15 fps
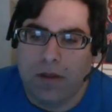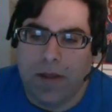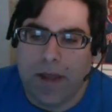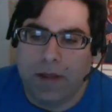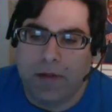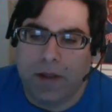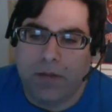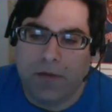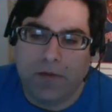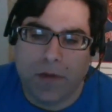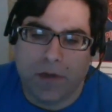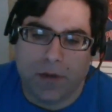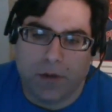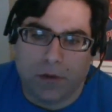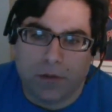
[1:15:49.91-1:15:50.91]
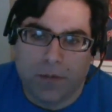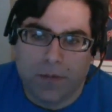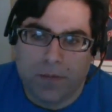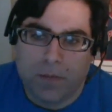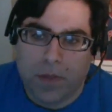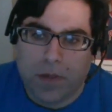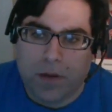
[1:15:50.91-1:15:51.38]
that type of deal,
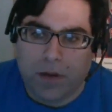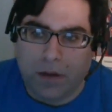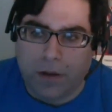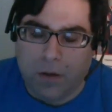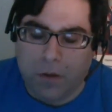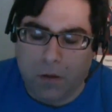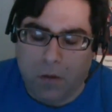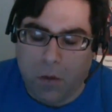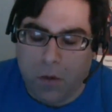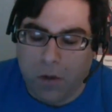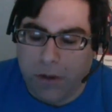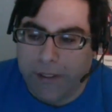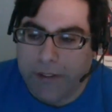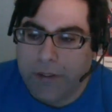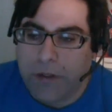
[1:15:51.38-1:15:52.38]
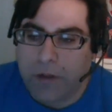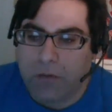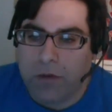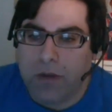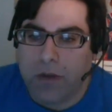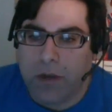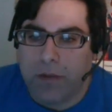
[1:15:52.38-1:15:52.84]
oil
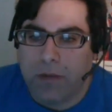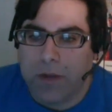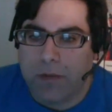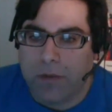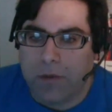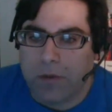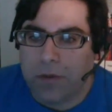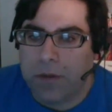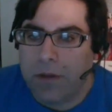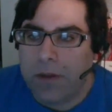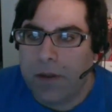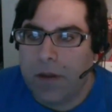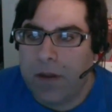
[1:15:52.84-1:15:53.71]
industry type people.